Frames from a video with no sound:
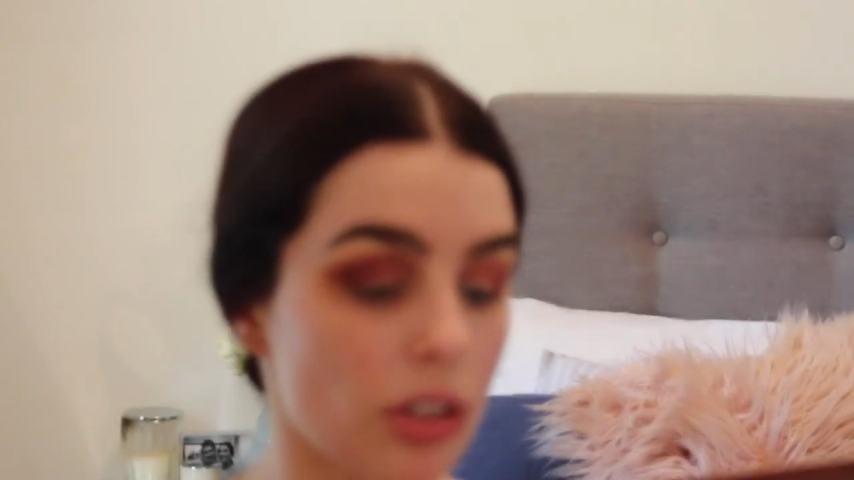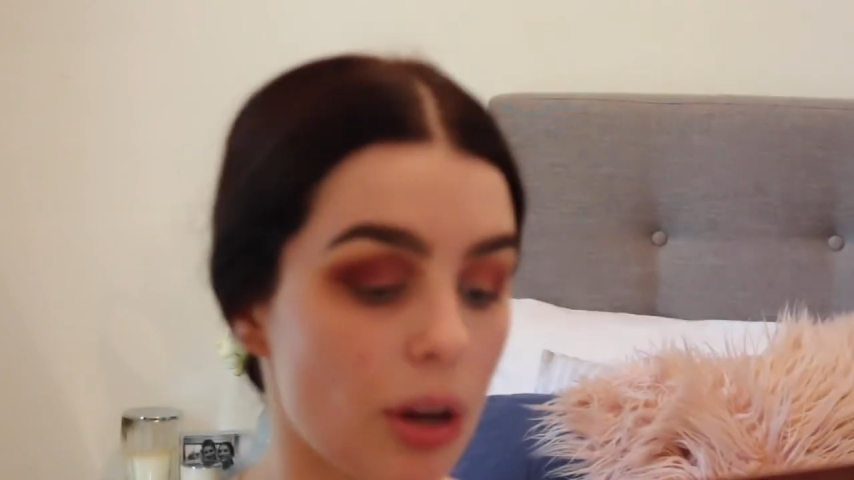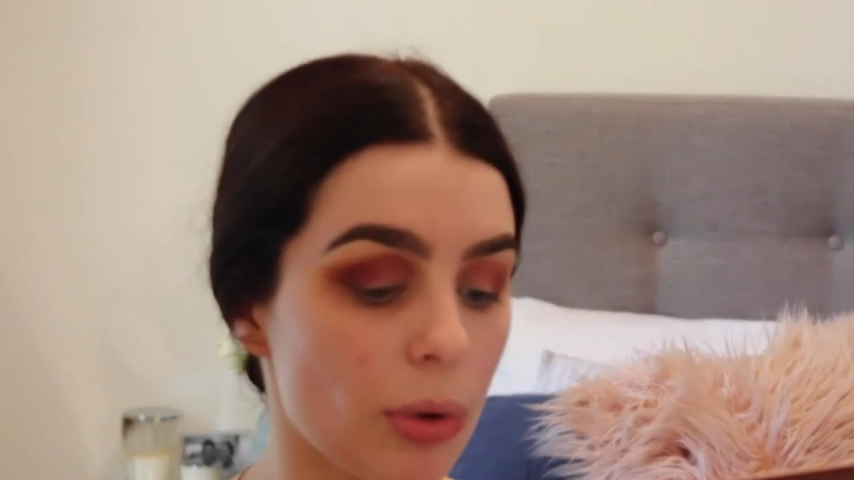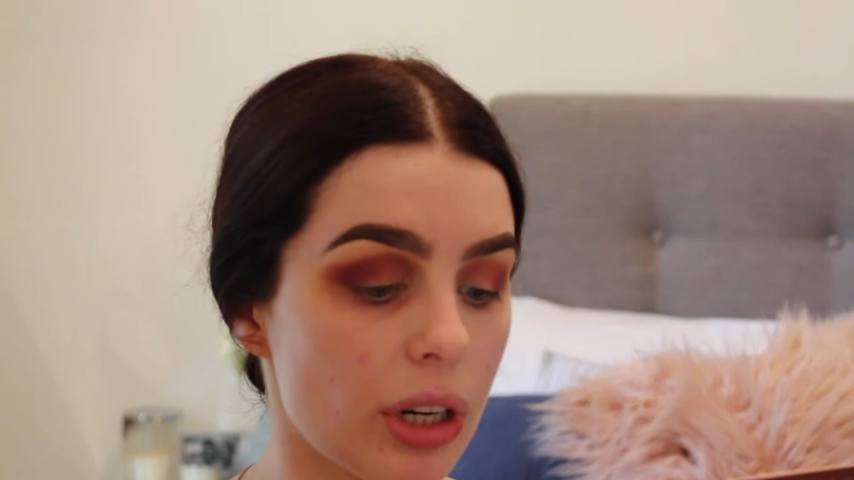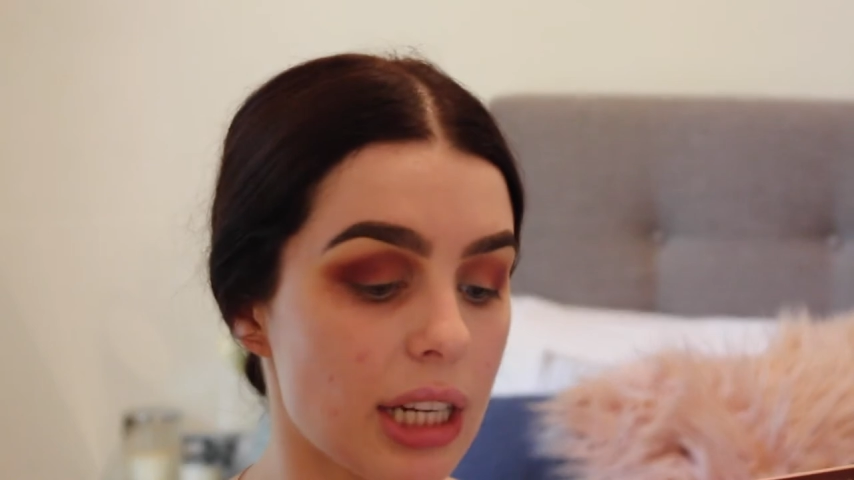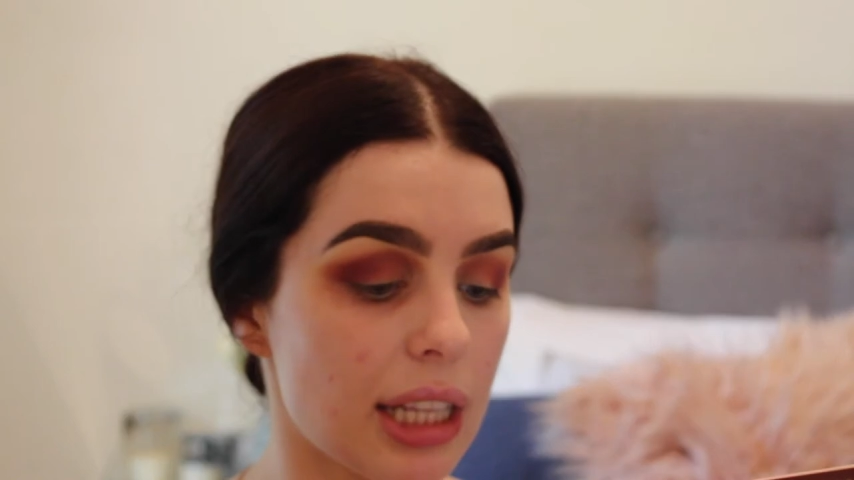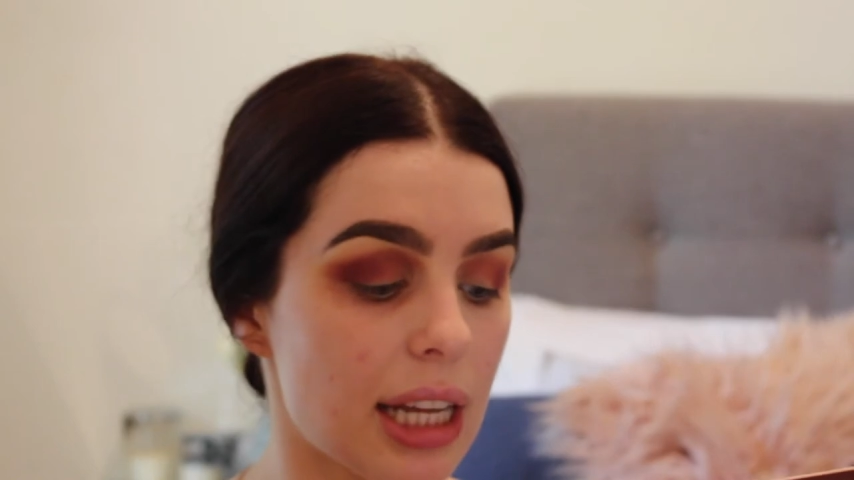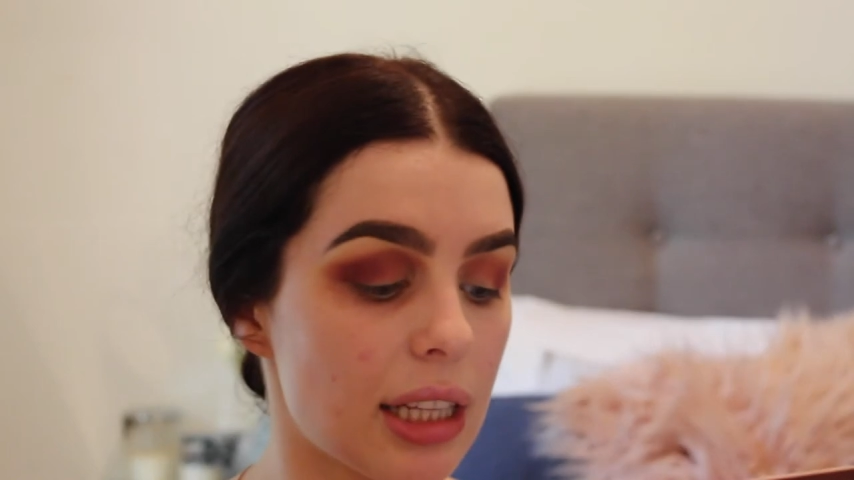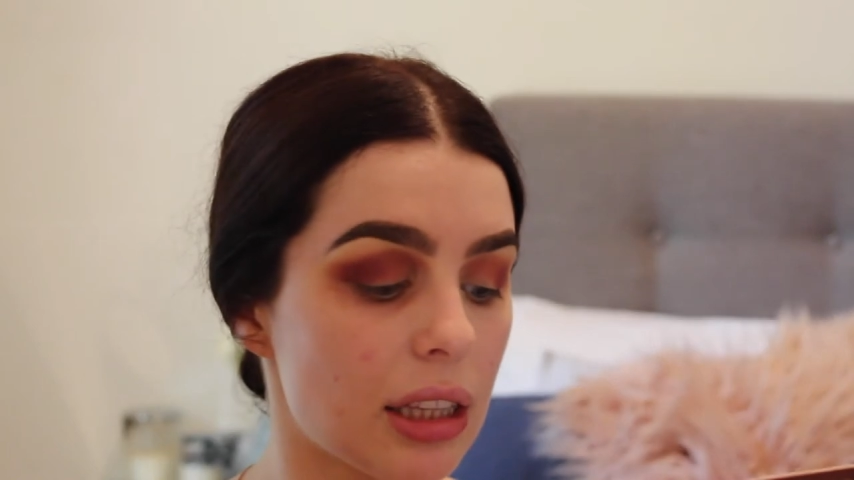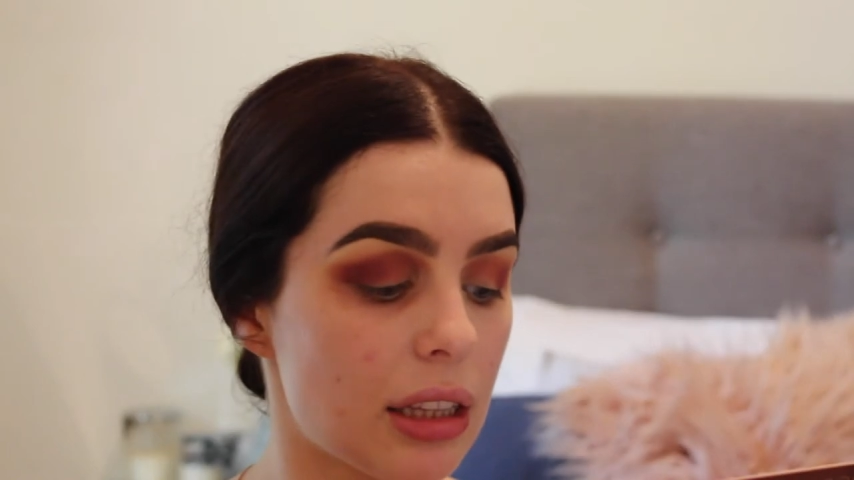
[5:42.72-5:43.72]
So I'm going to take
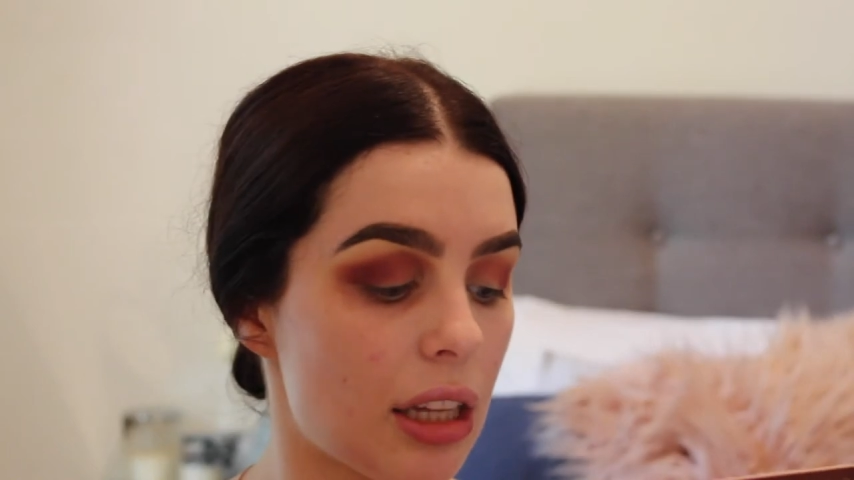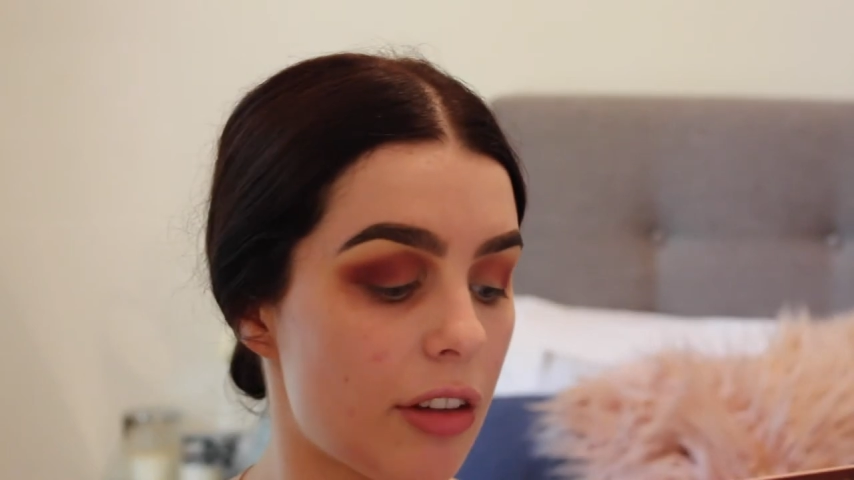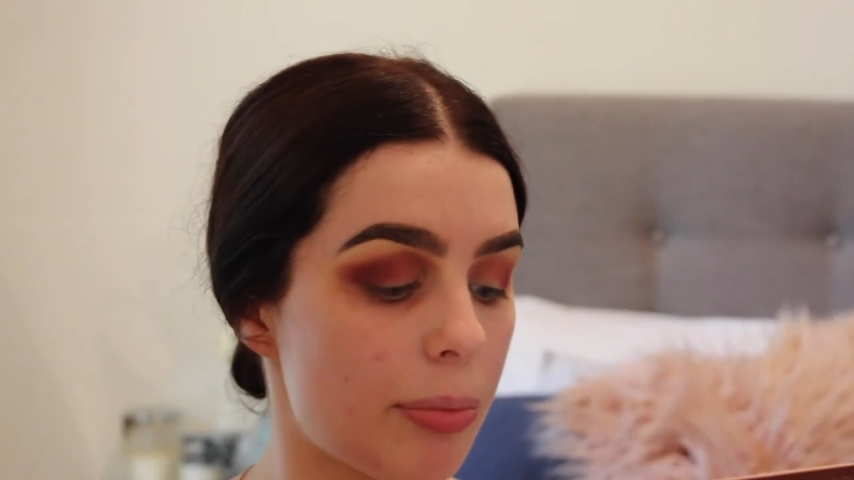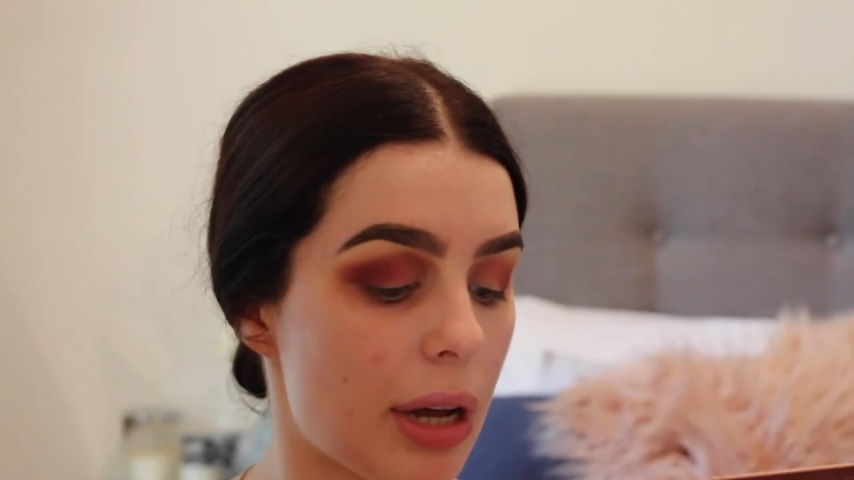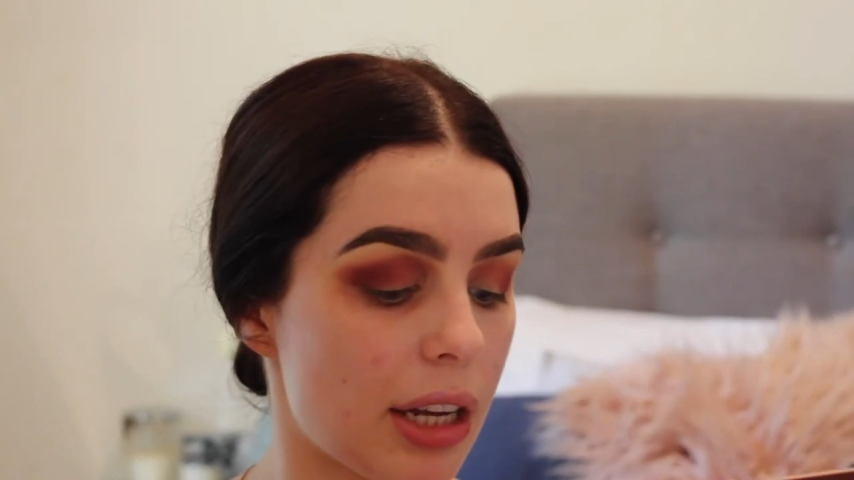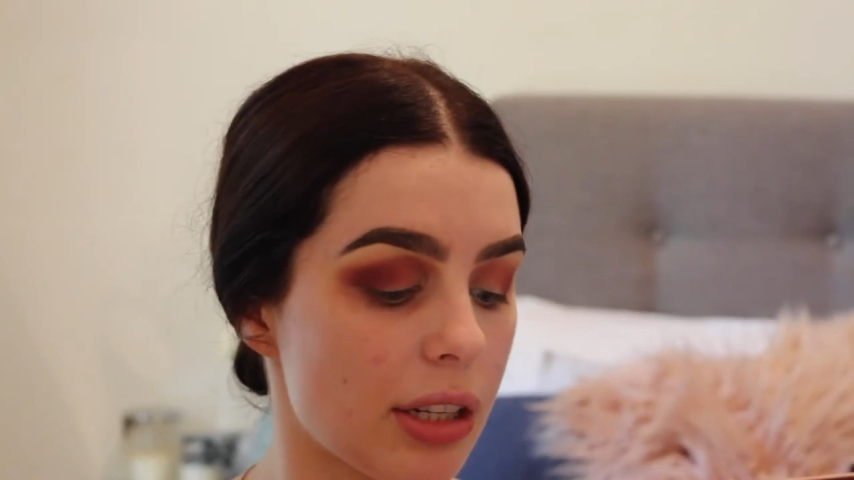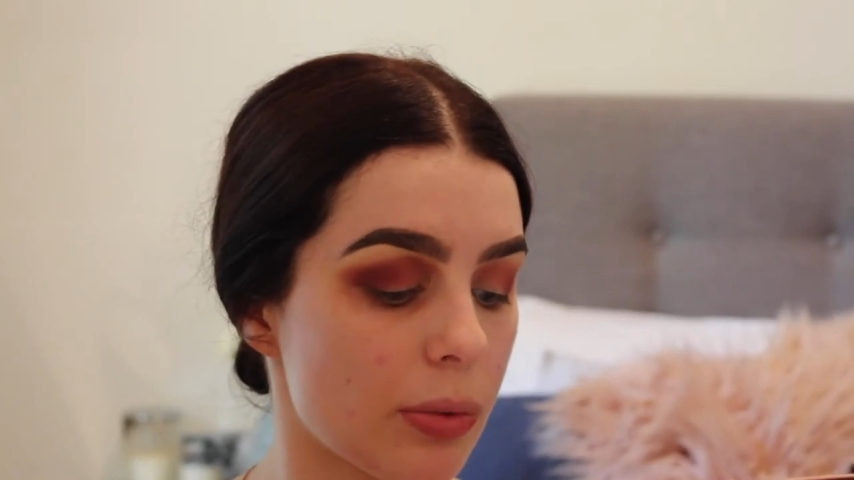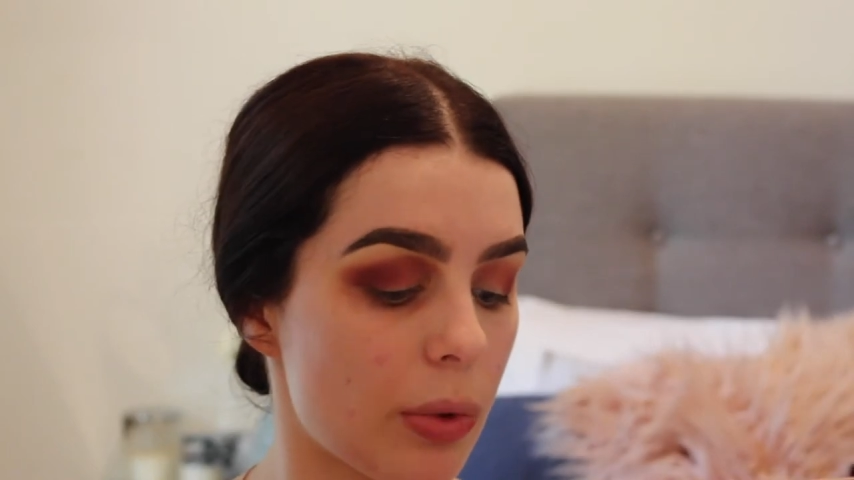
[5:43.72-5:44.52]
that love bite as